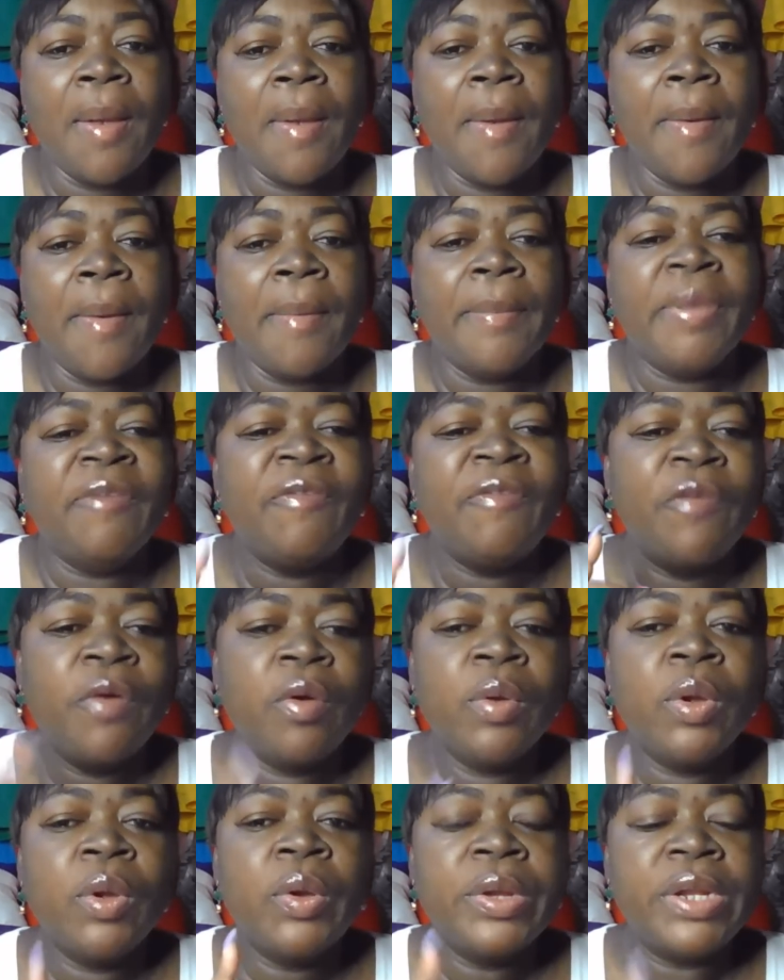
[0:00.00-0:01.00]
Before
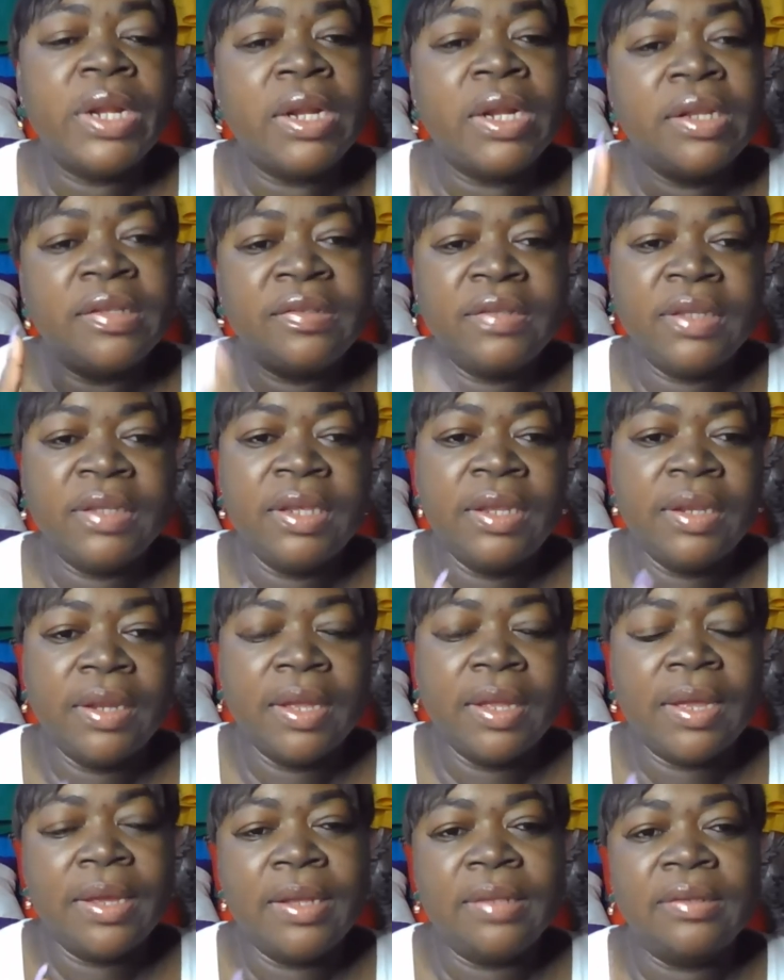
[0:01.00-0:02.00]
we go into the singing,
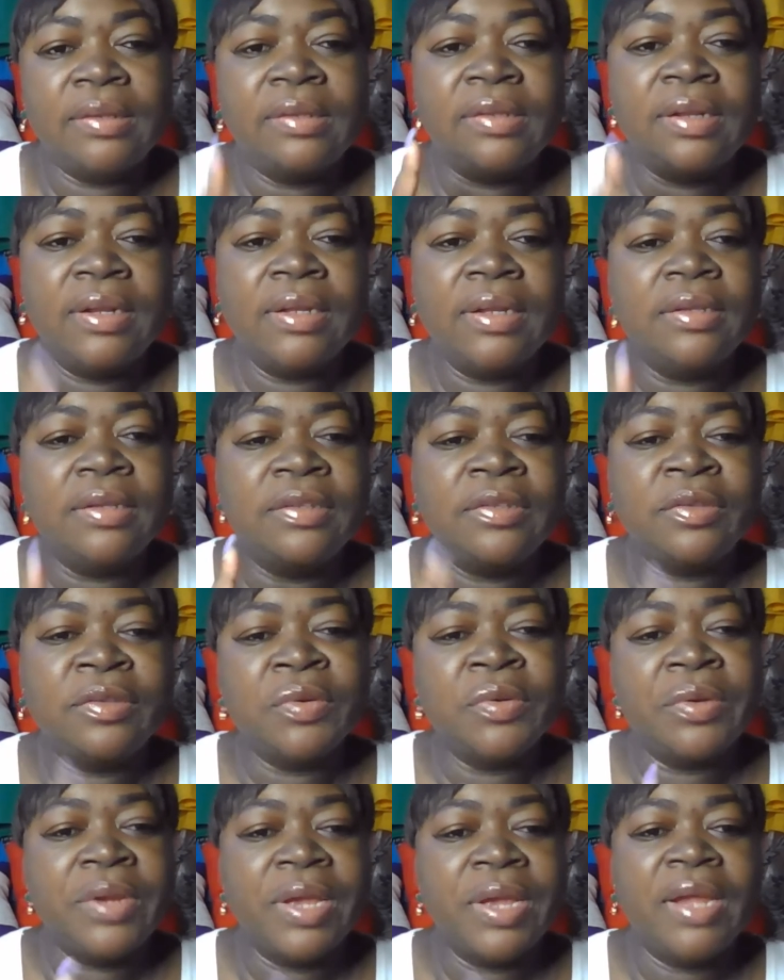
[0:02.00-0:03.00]
guys, is a little
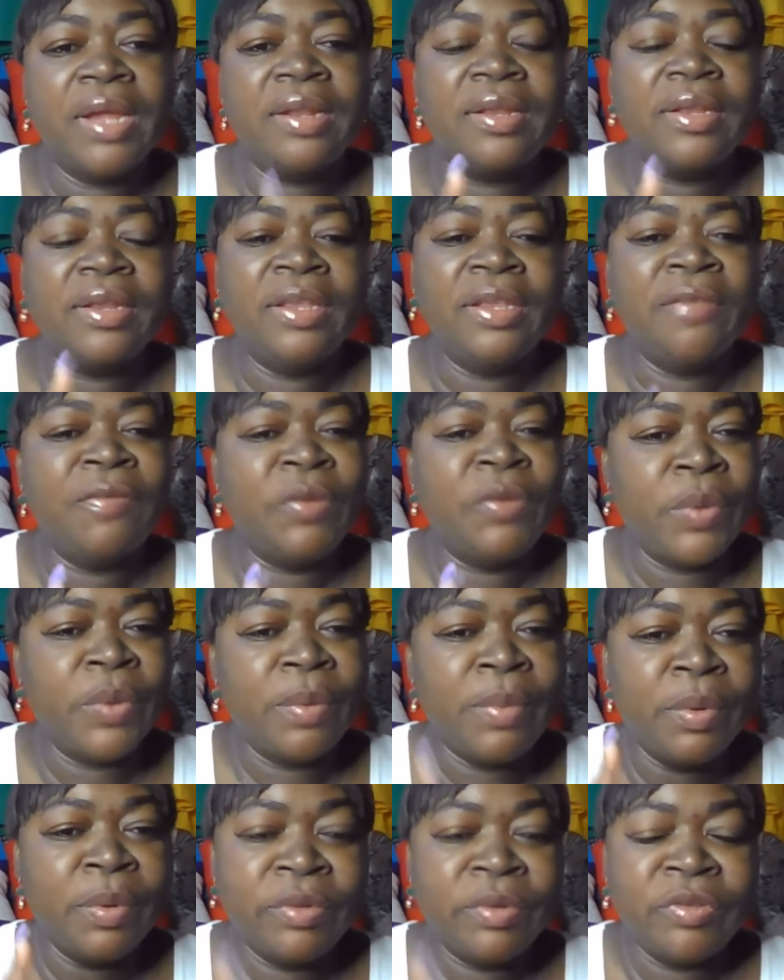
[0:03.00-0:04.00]
story I got to give you
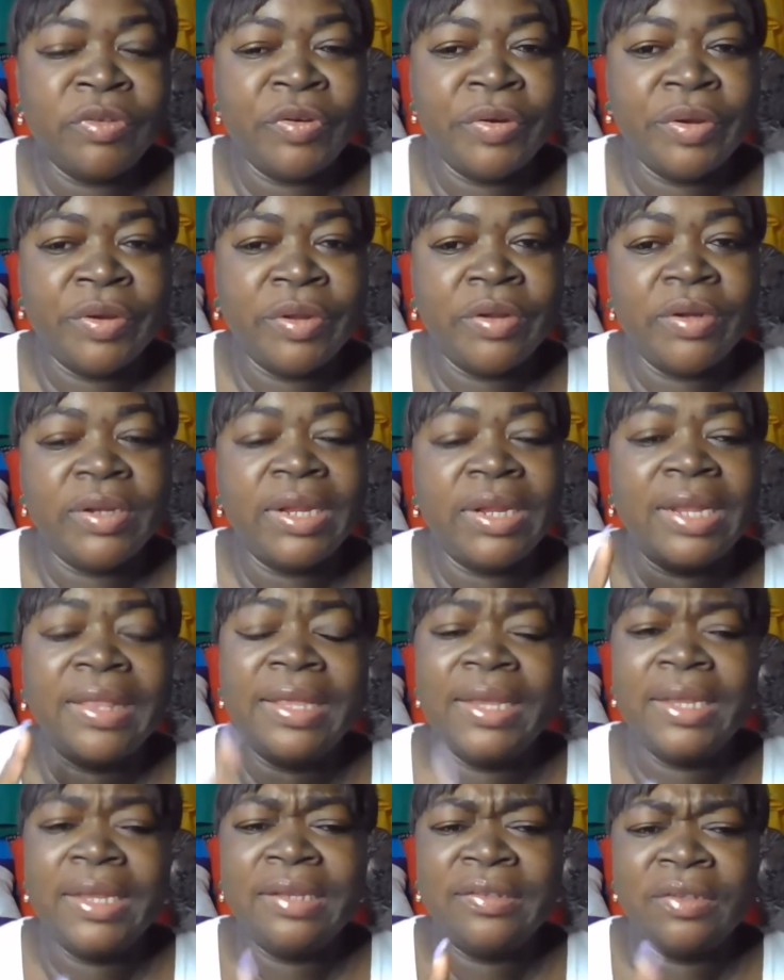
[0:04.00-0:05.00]
about Jernan. I
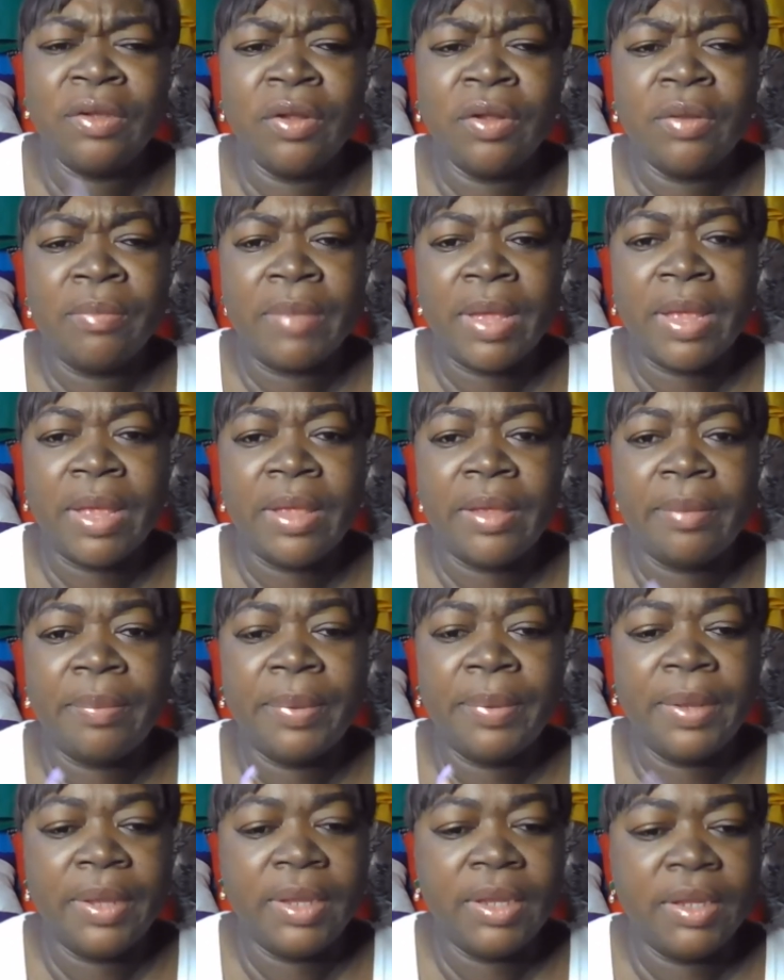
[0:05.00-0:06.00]
think it's on my
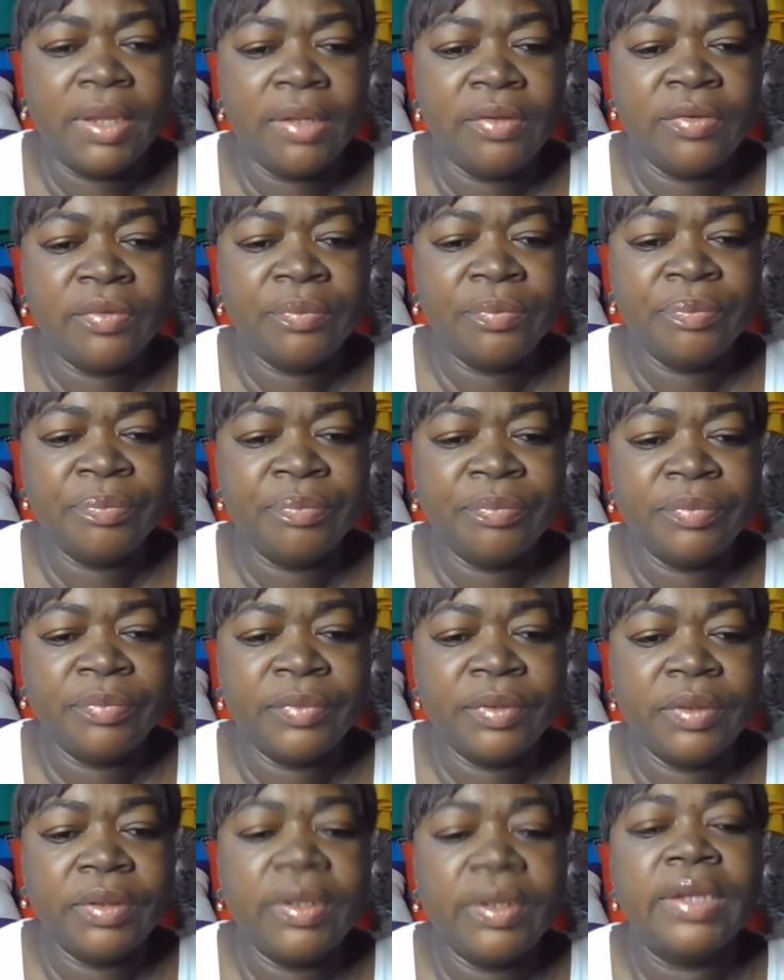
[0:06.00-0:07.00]
page.
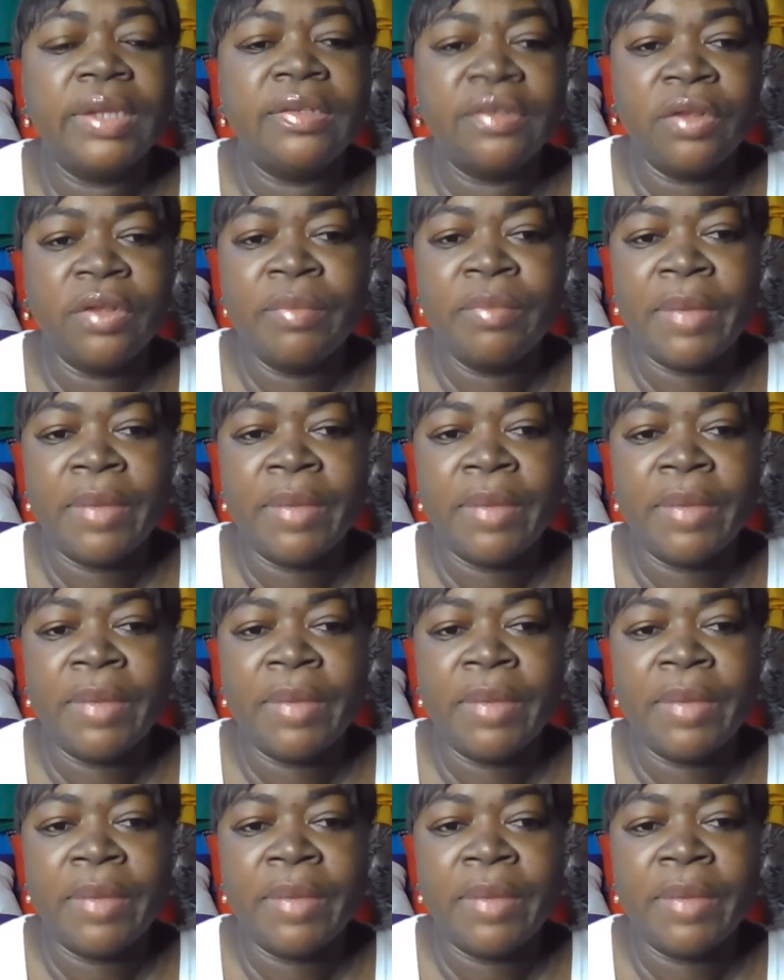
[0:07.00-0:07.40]
Yeah, it's on my